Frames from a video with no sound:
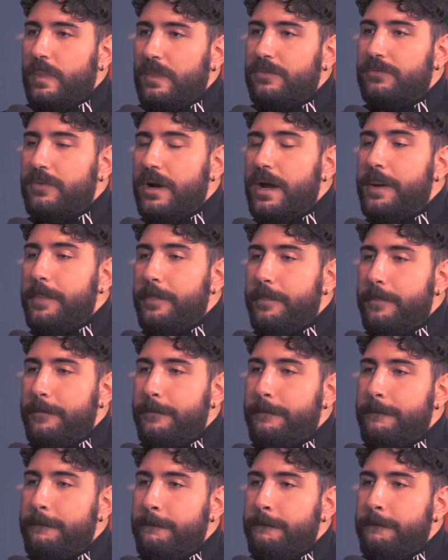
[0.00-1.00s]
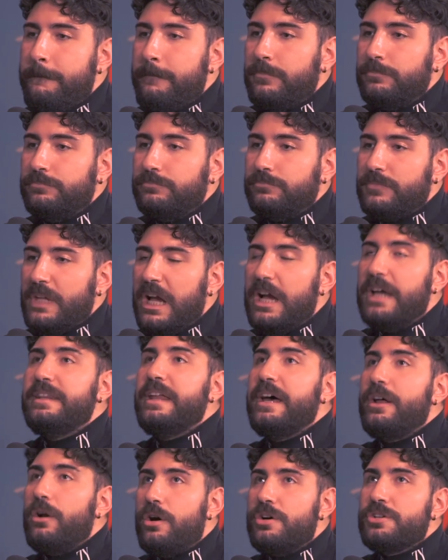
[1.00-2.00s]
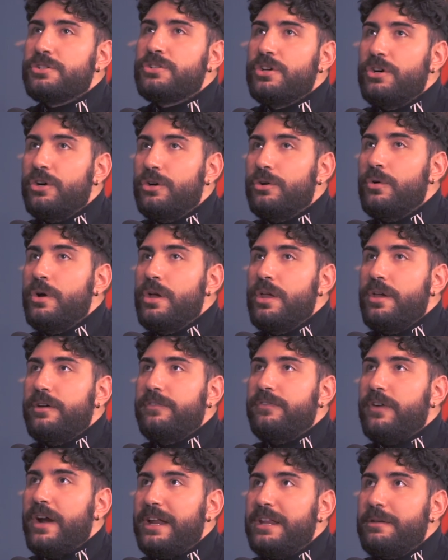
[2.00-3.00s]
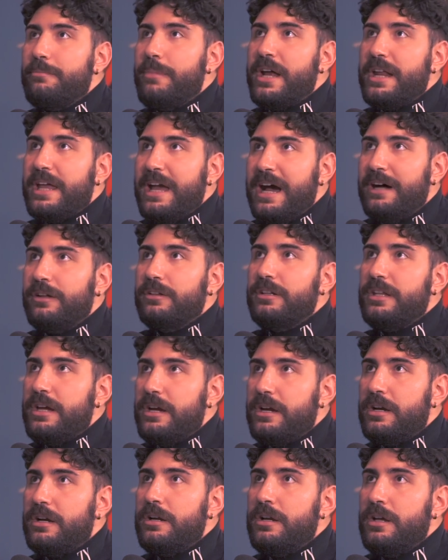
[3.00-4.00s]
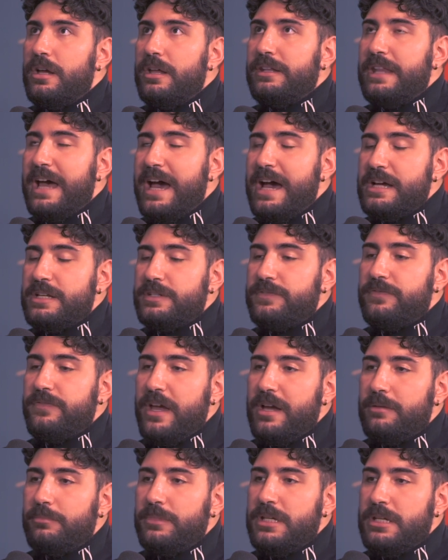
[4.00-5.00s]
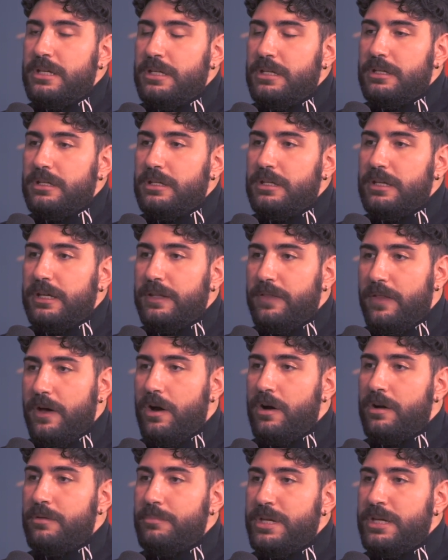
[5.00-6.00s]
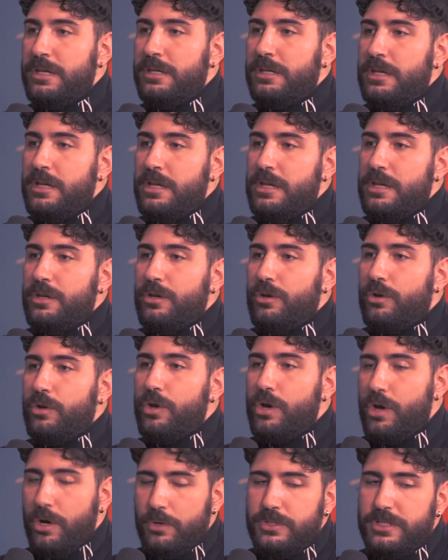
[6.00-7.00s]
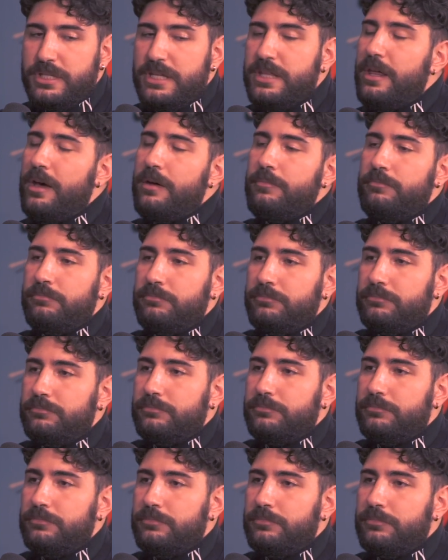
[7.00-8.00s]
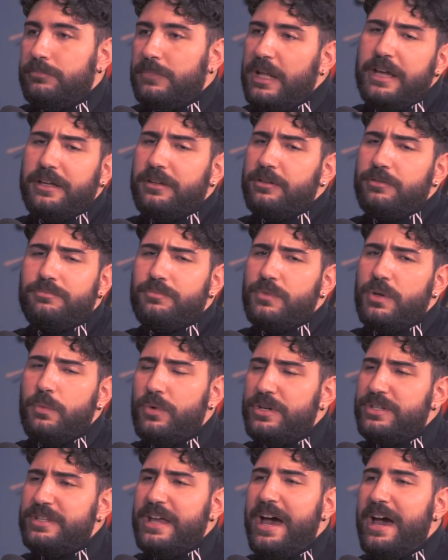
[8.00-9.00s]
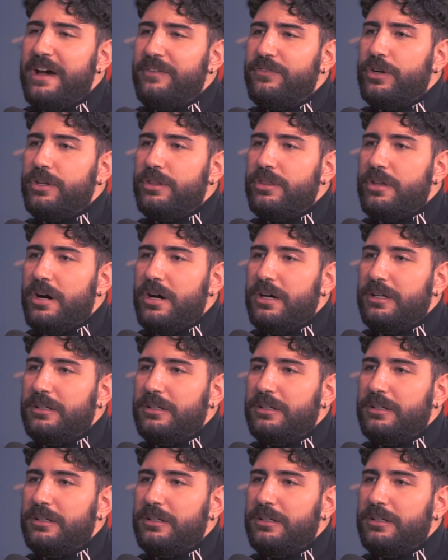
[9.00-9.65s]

Right. And then also for anybody out there that has family in the army, go see them. Like, was that ever a thought?